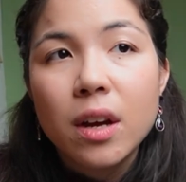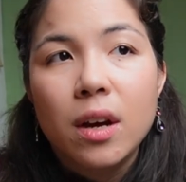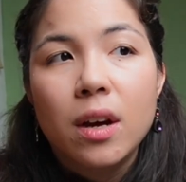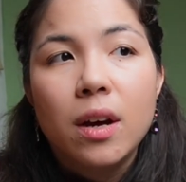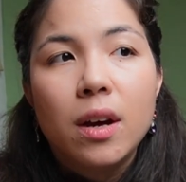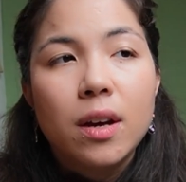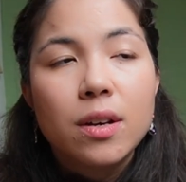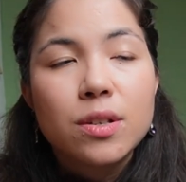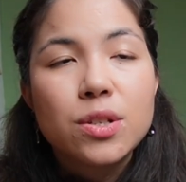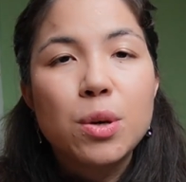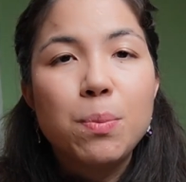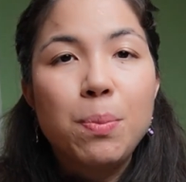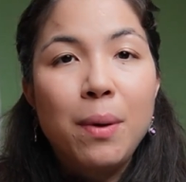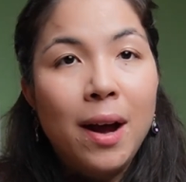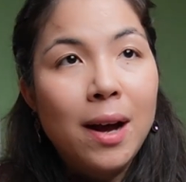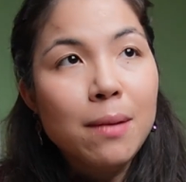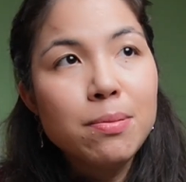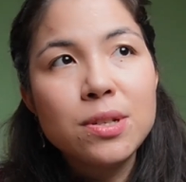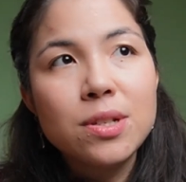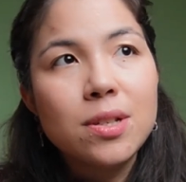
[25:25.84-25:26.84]
So
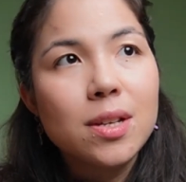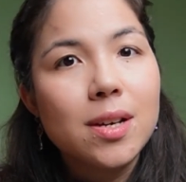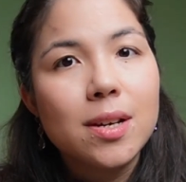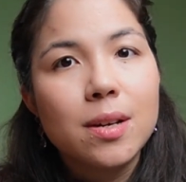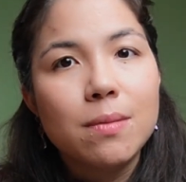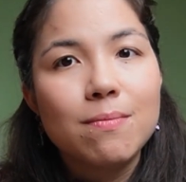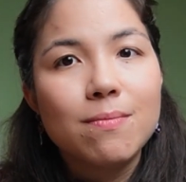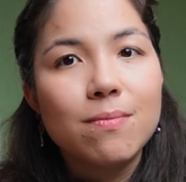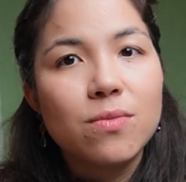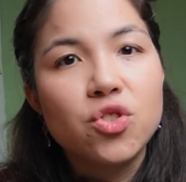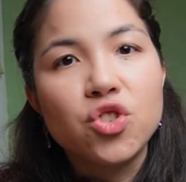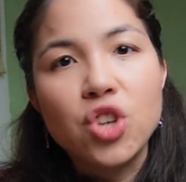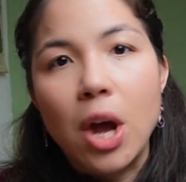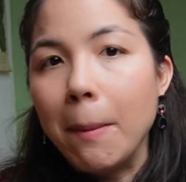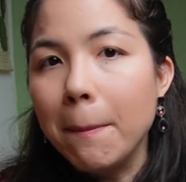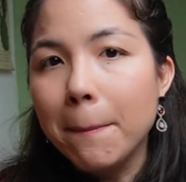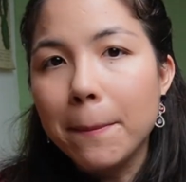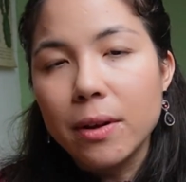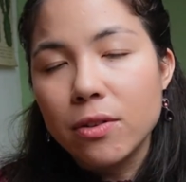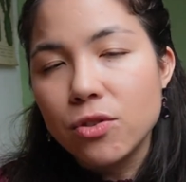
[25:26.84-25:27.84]
perhaps the jump
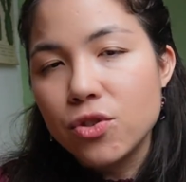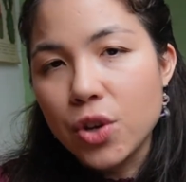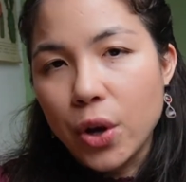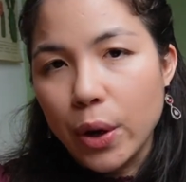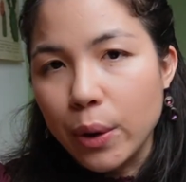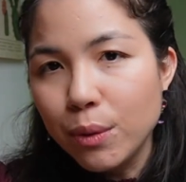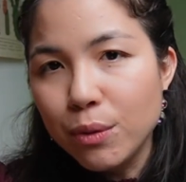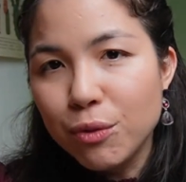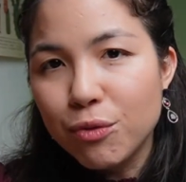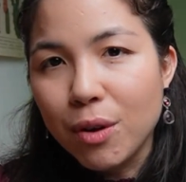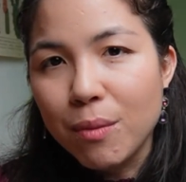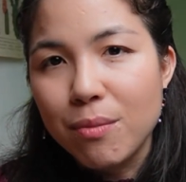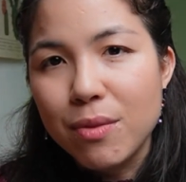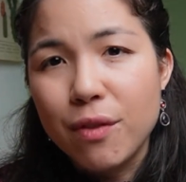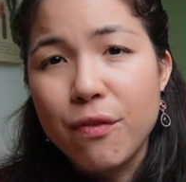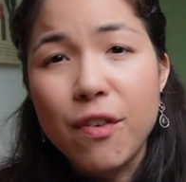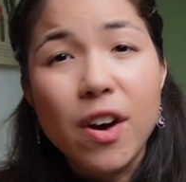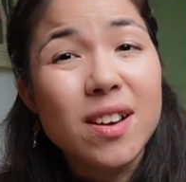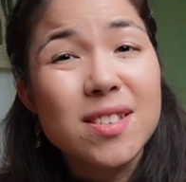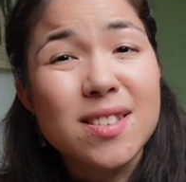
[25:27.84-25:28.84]
in tone from the
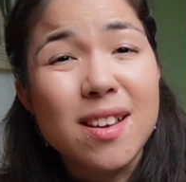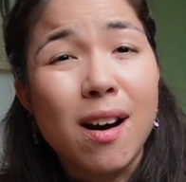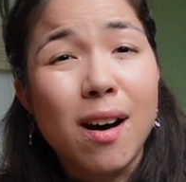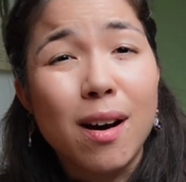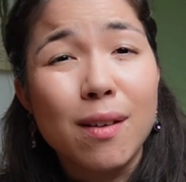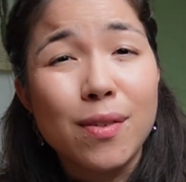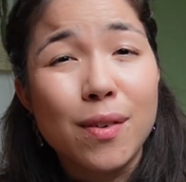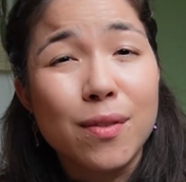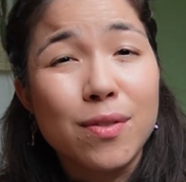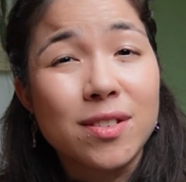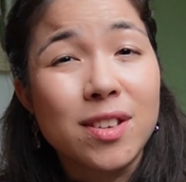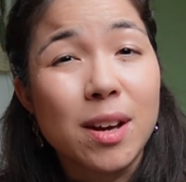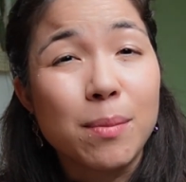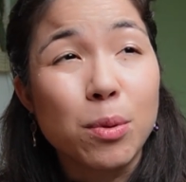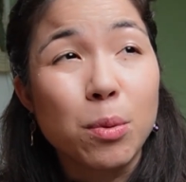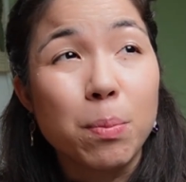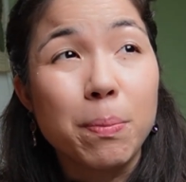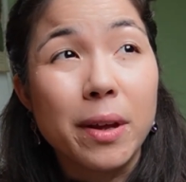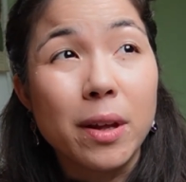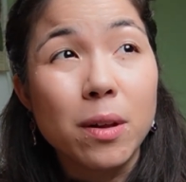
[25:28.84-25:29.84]
first half of the double
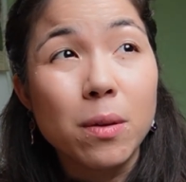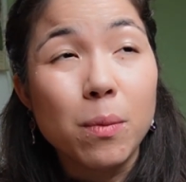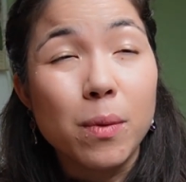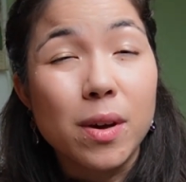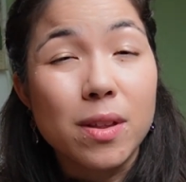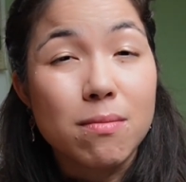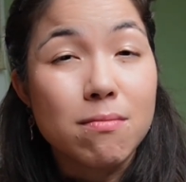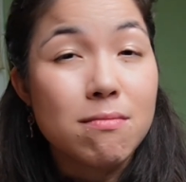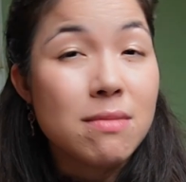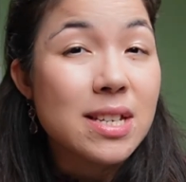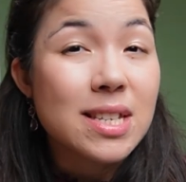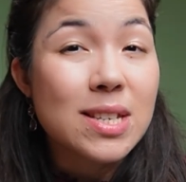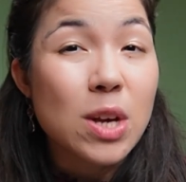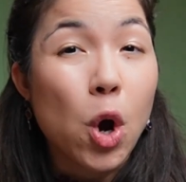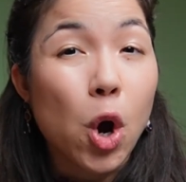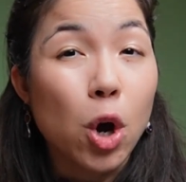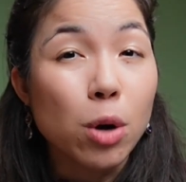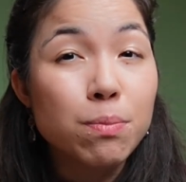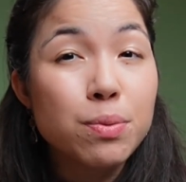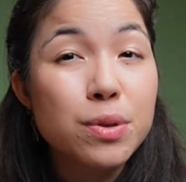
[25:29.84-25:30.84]
bill with Miss
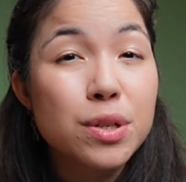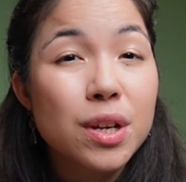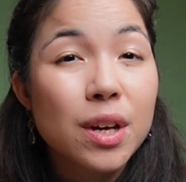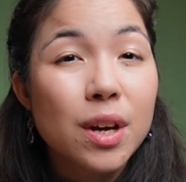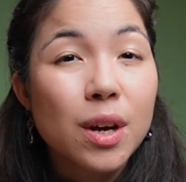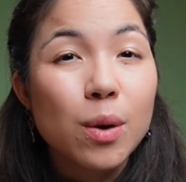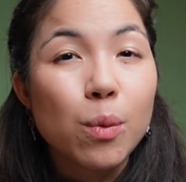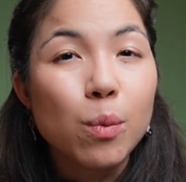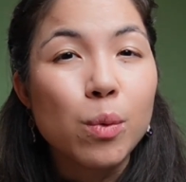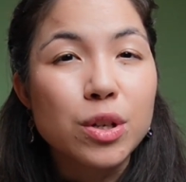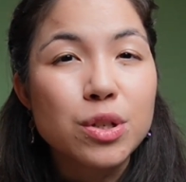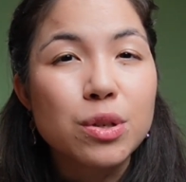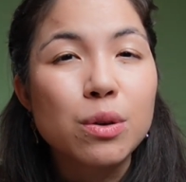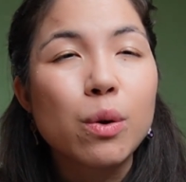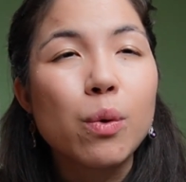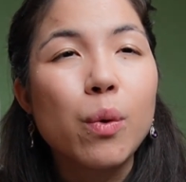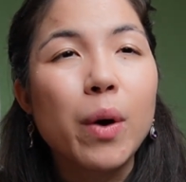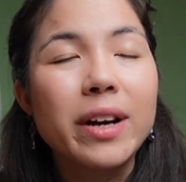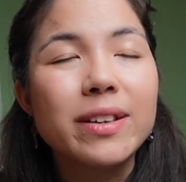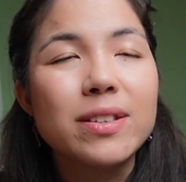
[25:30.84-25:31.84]
Hobbs wasn't
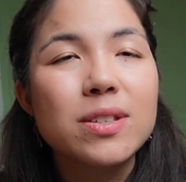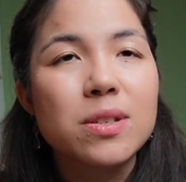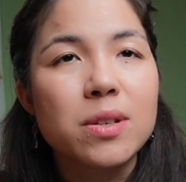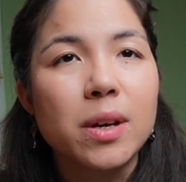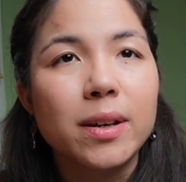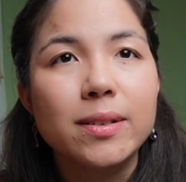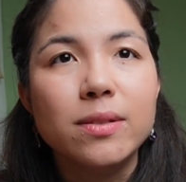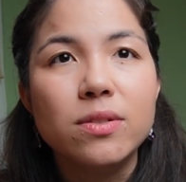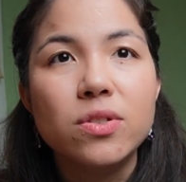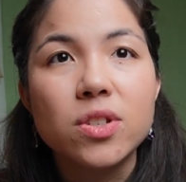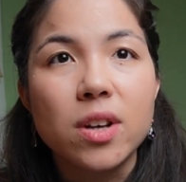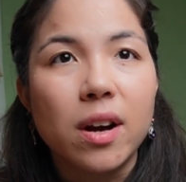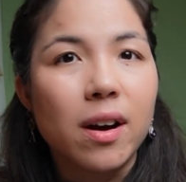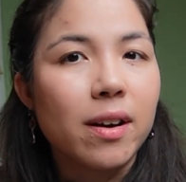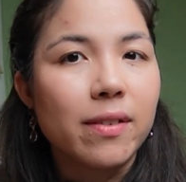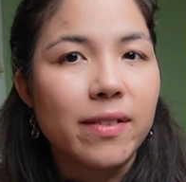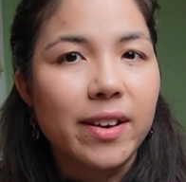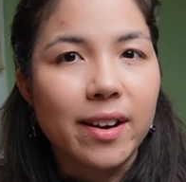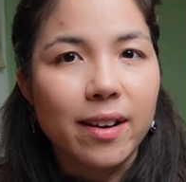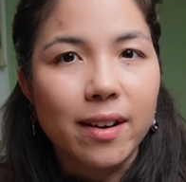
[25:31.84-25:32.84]
quite so
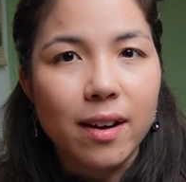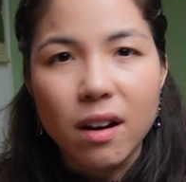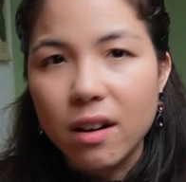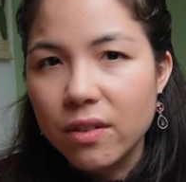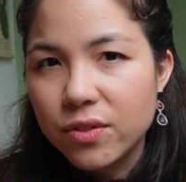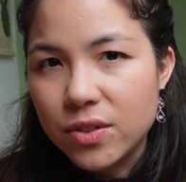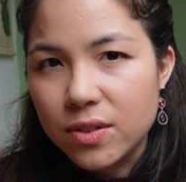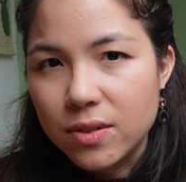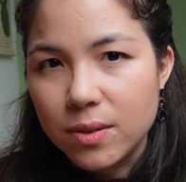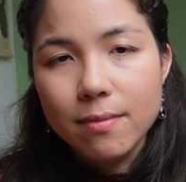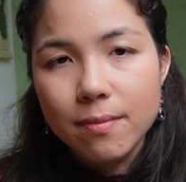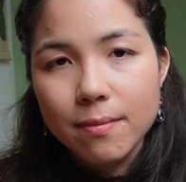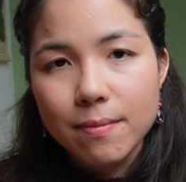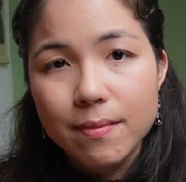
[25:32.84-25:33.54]
jarring after all.